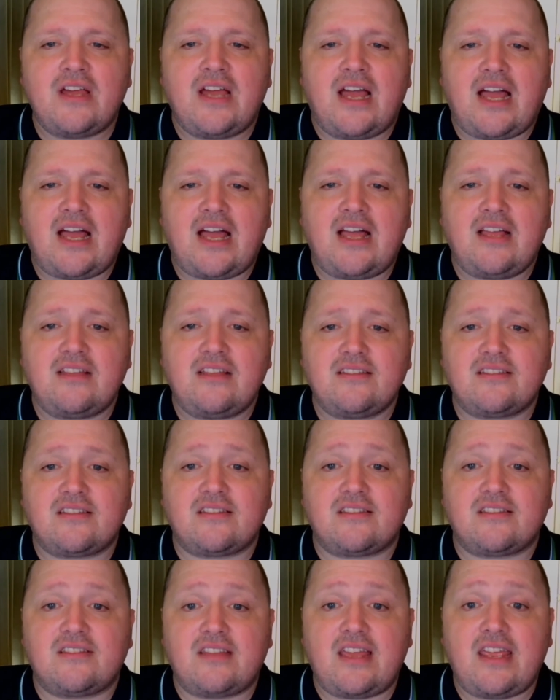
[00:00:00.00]

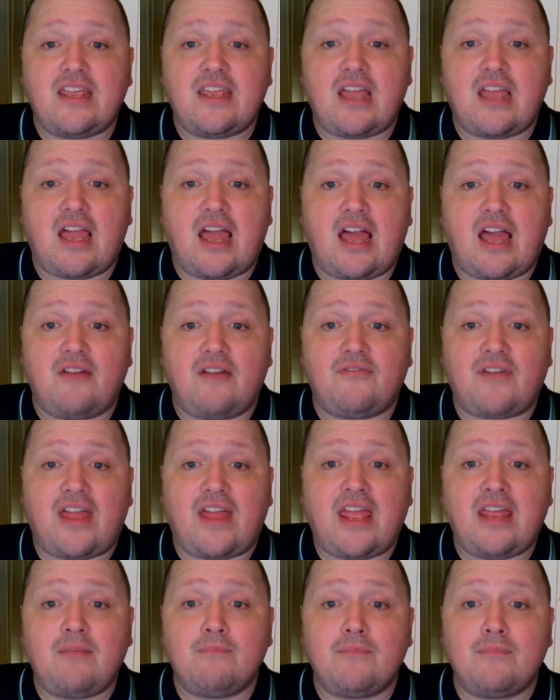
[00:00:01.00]
as they have
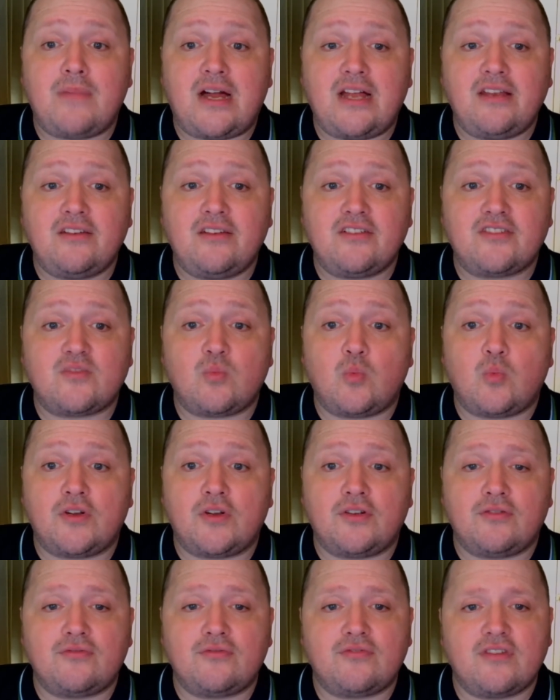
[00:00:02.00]
a minus
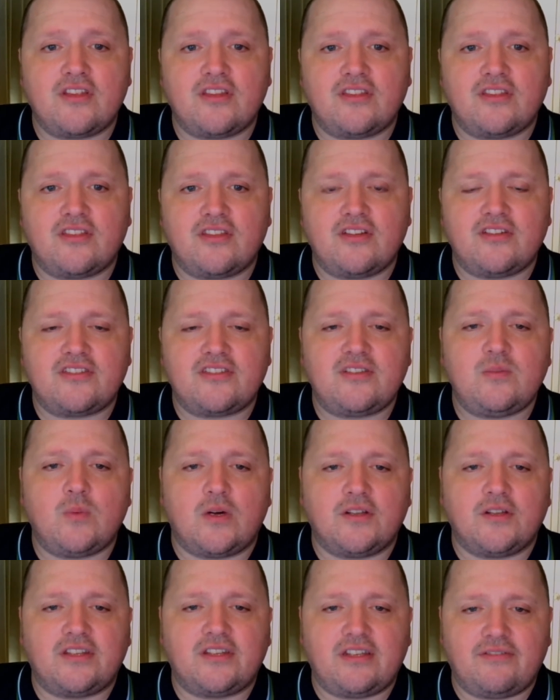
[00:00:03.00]

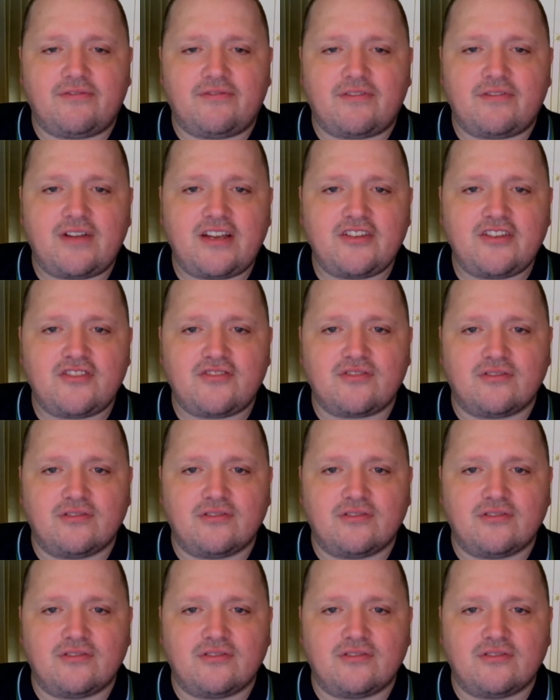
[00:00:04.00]
131 differential.